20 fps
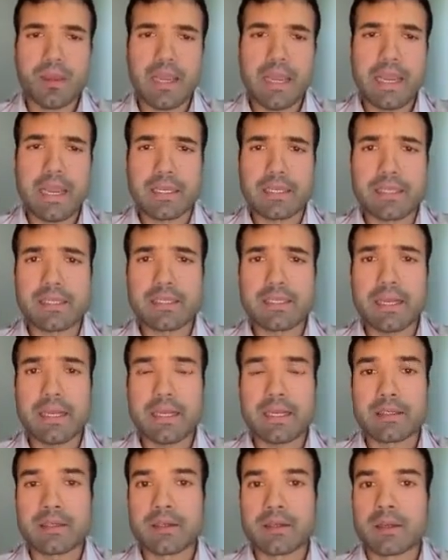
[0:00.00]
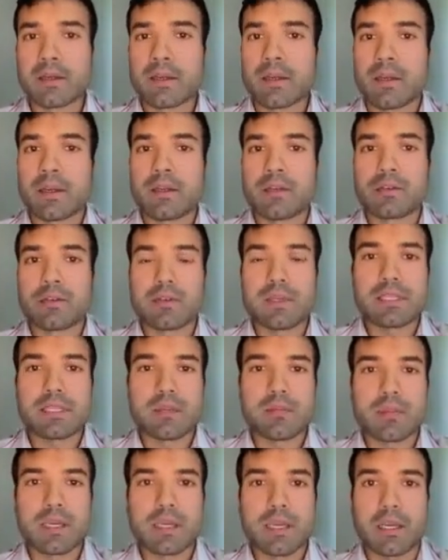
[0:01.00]
and the state to this
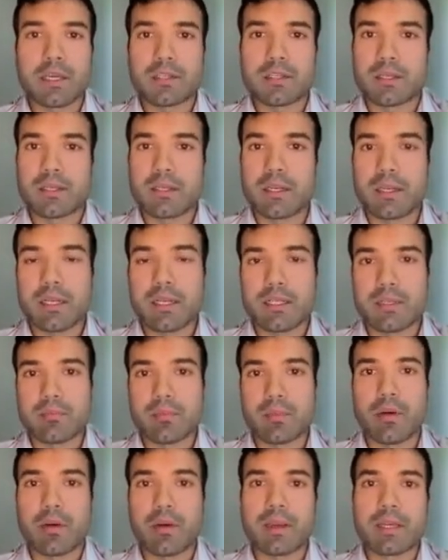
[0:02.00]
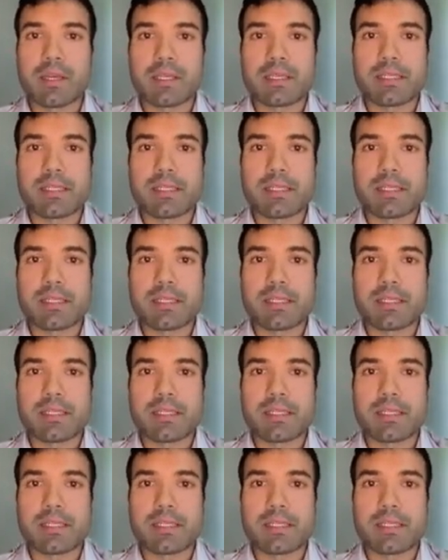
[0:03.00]
application is deployed